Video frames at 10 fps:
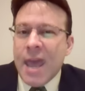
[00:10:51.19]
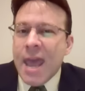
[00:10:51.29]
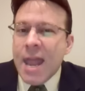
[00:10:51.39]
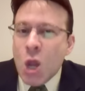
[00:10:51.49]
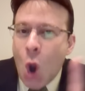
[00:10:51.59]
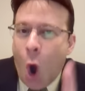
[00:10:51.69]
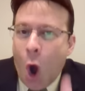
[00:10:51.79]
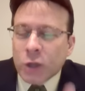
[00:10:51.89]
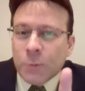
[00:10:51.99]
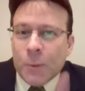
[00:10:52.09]
in
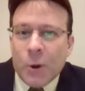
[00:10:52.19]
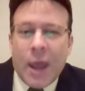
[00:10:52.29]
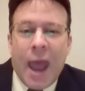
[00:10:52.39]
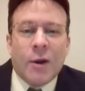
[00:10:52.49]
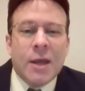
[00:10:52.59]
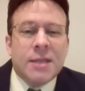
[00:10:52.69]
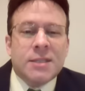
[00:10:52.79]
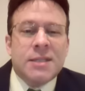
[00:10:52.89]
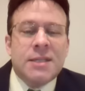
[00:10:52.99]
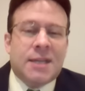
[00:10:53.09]
yards per carry
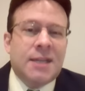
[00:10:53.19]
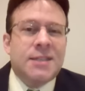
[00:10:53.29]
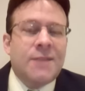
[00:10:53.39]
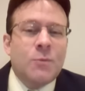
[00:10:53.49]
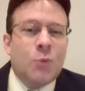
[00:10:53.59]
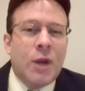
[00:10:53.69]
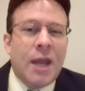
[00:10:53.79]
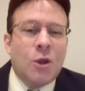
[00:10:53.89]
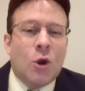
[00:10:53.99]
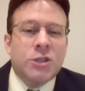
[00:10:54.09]
this season at
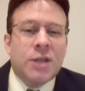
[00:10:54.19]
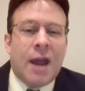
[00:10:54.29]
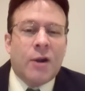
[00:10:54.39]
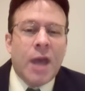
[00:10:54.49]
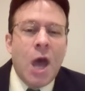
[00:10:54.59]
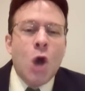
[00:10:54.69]
7.8 yards a carry.